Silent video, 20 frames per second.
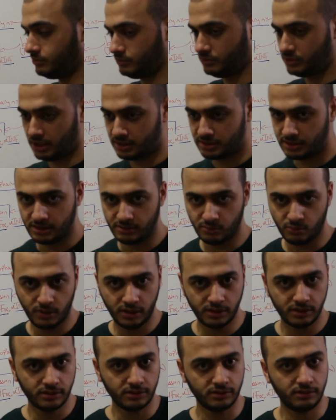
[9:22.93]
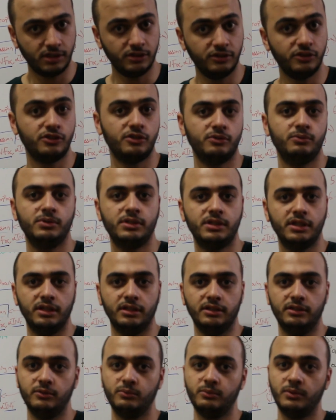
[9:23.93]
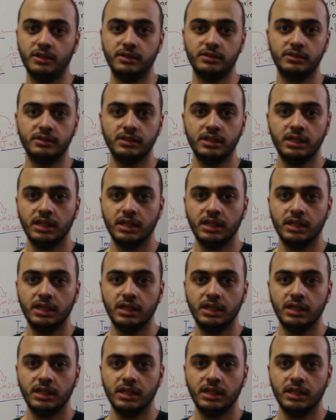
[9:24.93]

just in one condition we can, in one